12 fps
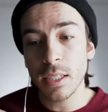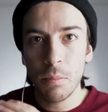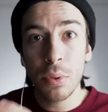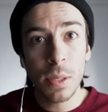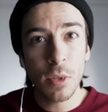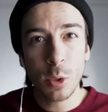And
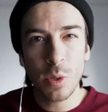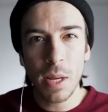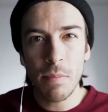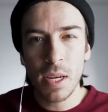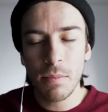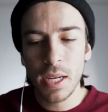pretty much what I
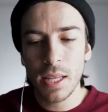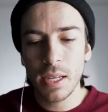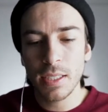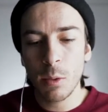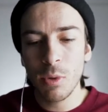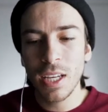mean by that
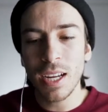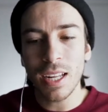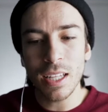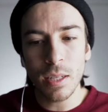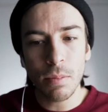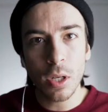is that we get
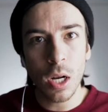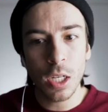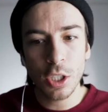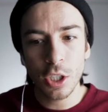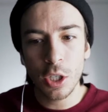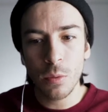clip
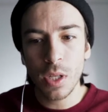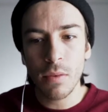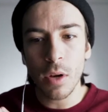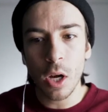continuity of